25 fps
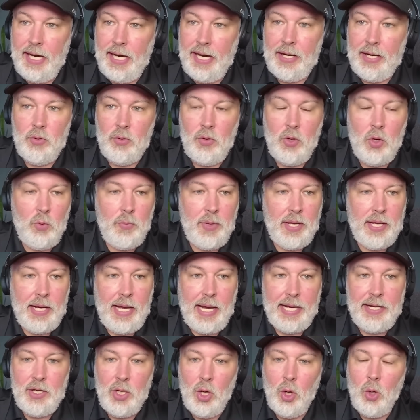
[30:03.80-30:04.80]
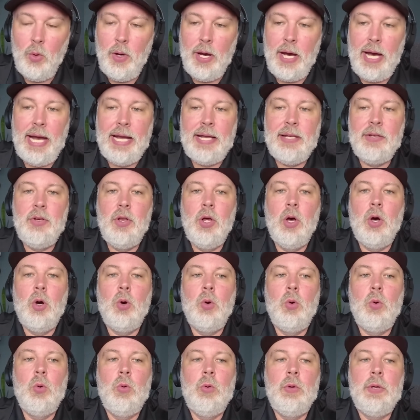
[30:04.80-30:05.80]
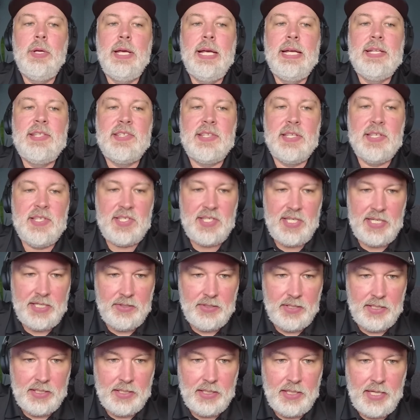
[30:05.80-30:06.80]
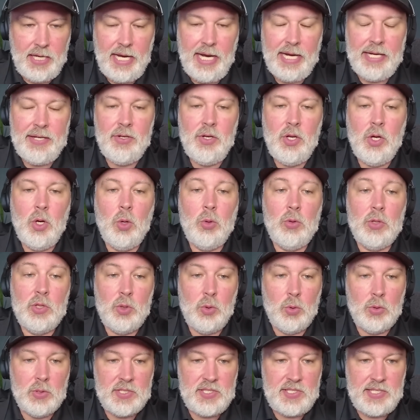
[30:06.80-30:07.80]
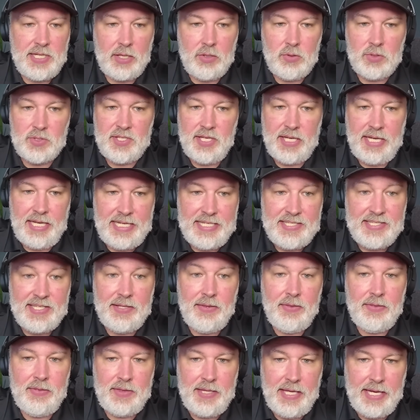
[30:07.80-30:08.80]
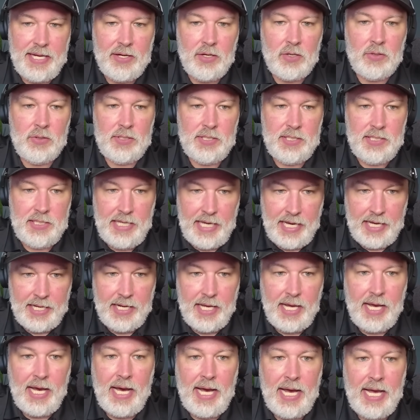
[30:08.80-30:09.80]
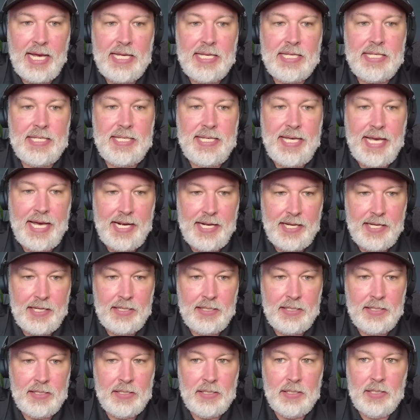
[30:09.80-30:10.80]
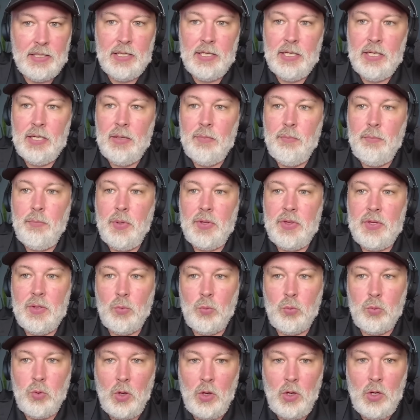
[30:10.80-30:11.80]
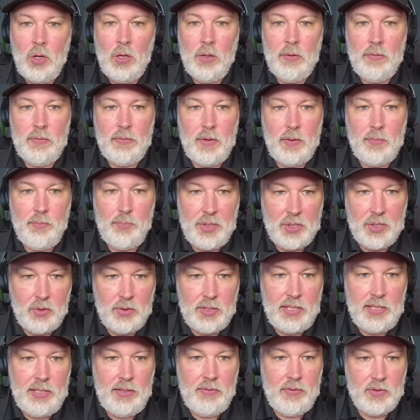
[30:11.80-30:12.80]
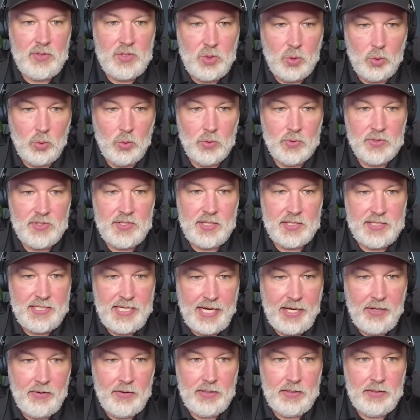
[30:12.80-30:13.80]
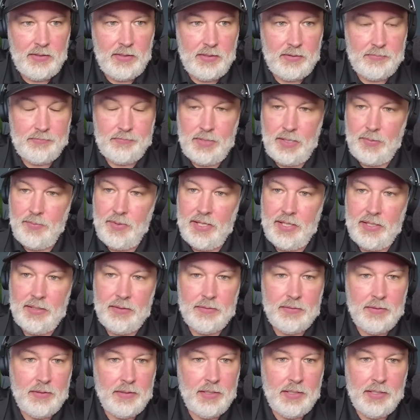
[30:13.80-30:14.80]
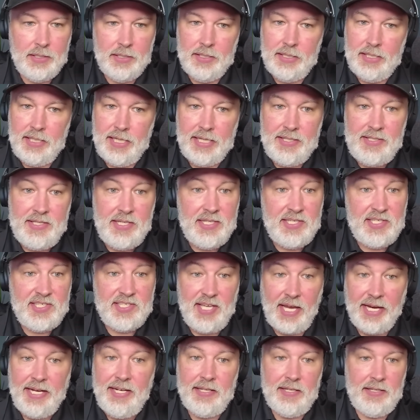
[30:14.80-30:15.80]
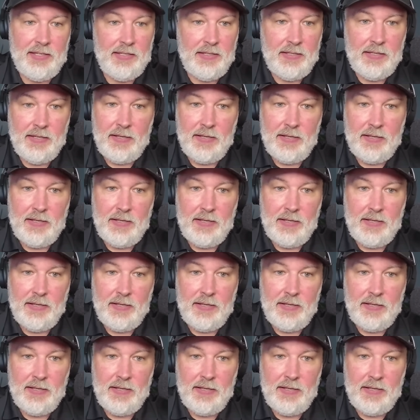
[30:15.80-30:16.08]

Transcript: I don't know, man. I know it's the ceiling. I know LaNorris Sellers isn't there yet. I get it. But the raw ability, the tools, the talent, I mean, it's exciting.